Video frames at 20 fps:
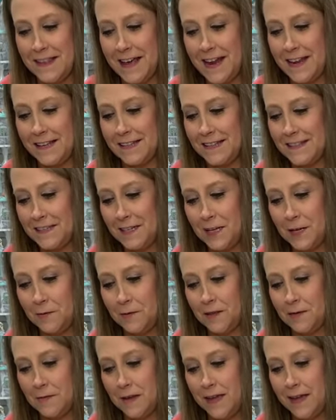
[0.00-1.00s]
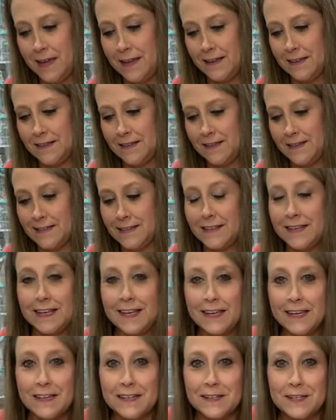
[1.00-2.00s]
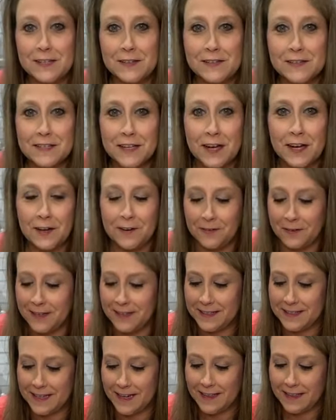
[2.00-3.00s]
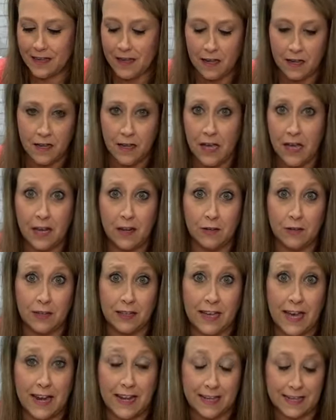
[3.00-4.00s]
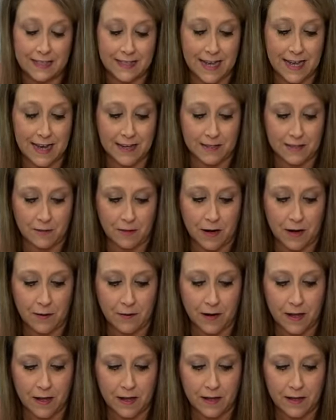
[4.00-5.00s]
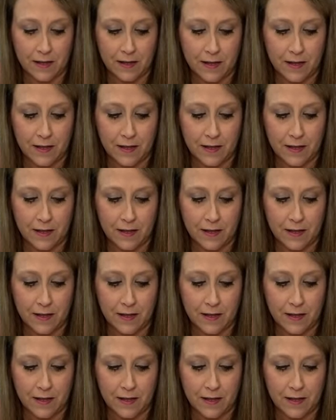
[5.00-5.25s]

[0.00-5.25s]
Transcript: and that has stuck with me since then. She used to always say that. He don't look out of his eyes the right way.